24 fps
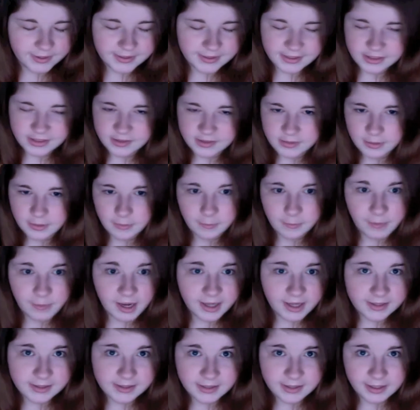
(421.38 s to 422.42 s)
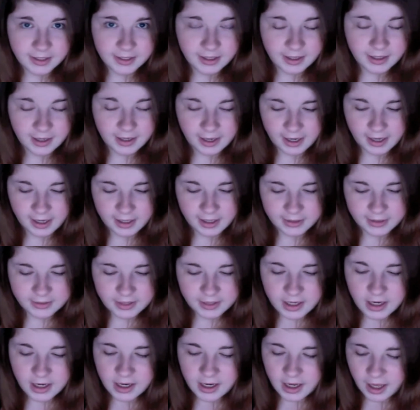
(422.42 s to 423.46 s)
It's amazing. And
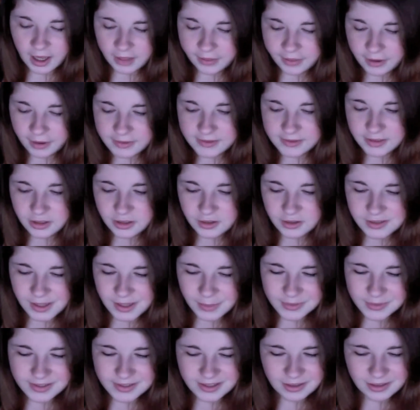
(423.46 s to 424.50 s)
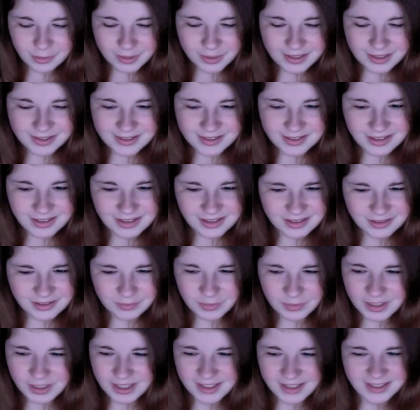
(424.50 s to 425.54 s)
1,000 Years, I was a little bit
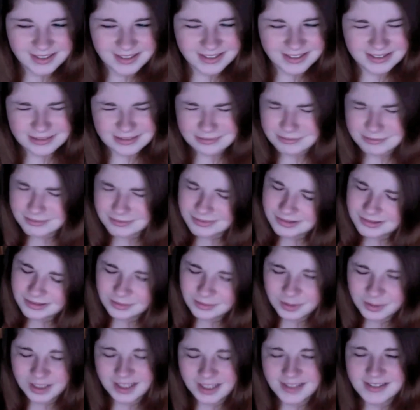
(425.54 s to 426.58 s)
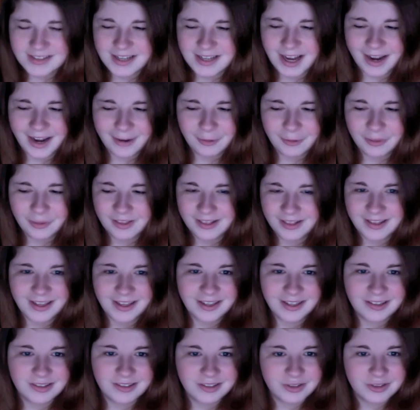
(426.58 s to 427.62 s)
because I don't think they
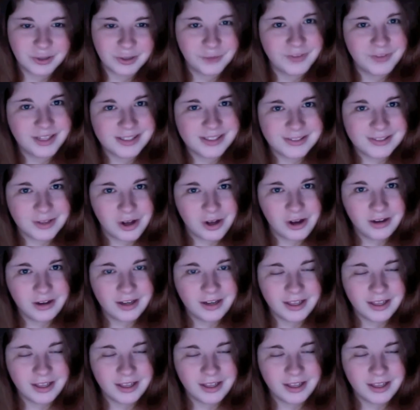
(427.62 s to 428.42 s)
deserve that song.